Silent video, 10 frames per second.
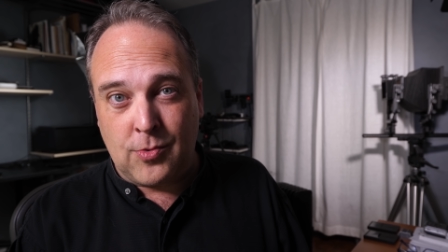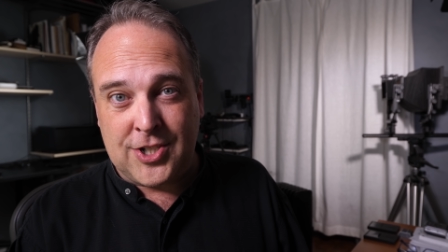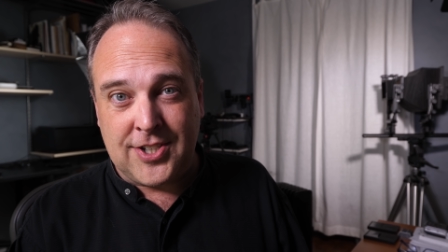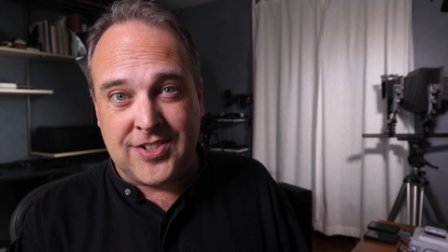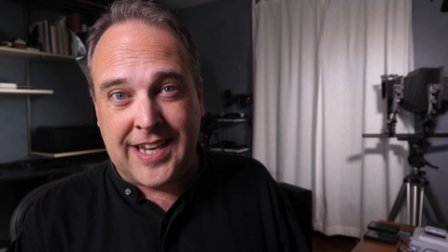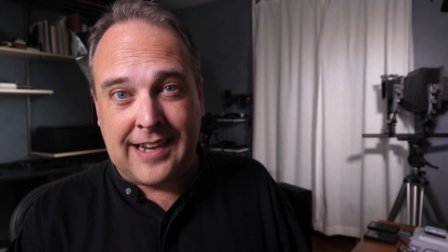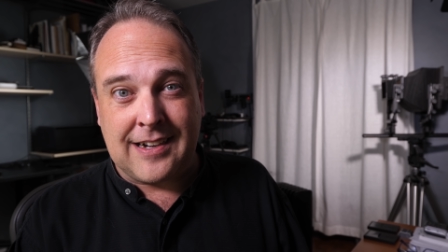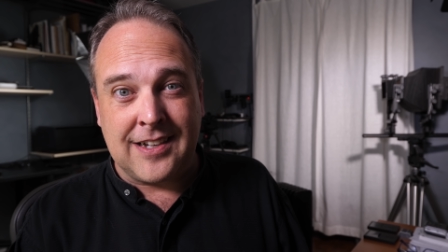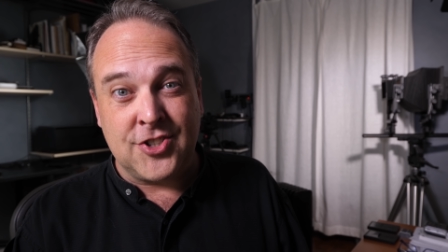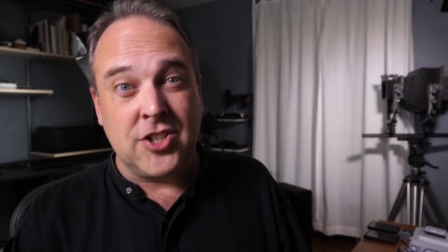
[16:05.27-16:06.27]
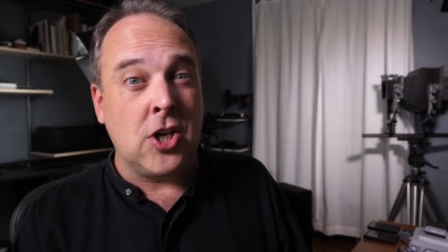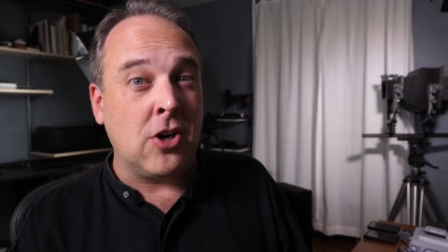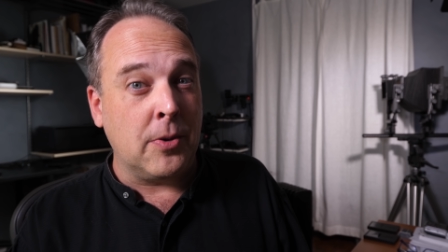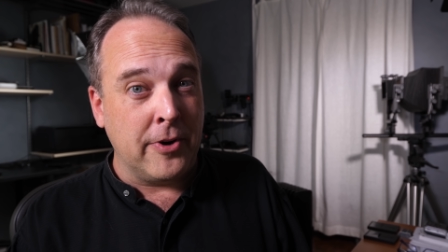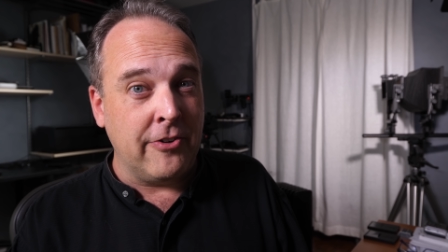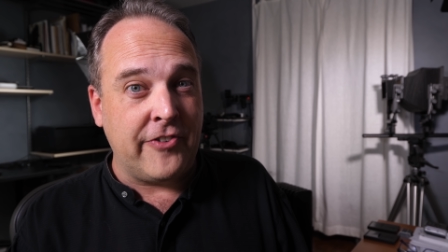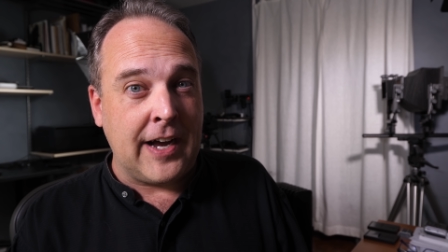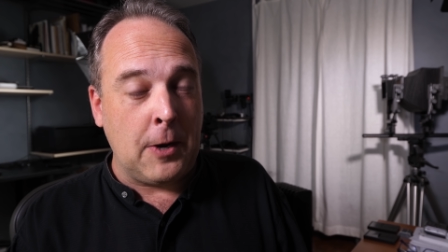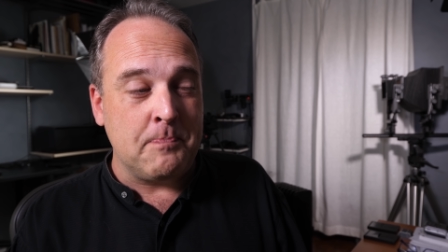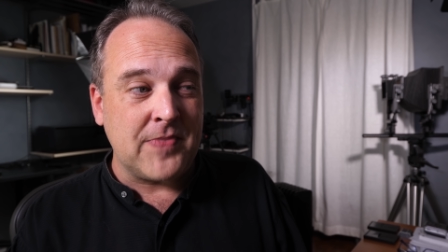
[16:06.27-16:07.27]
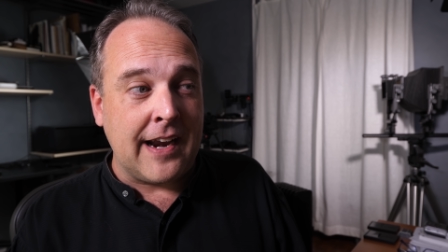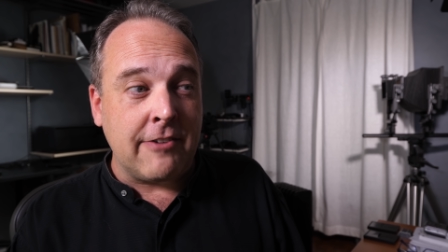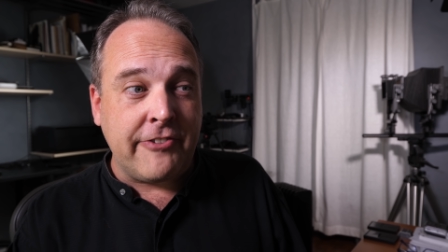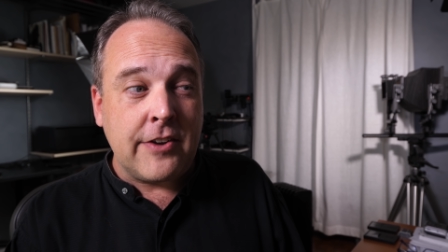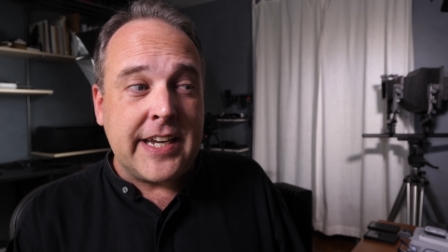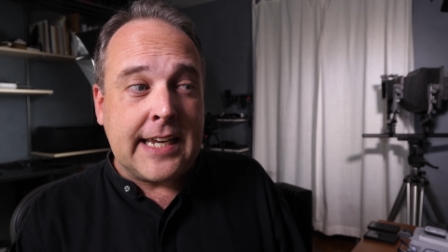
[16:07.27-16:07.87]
which is Nikon's log profile. And I found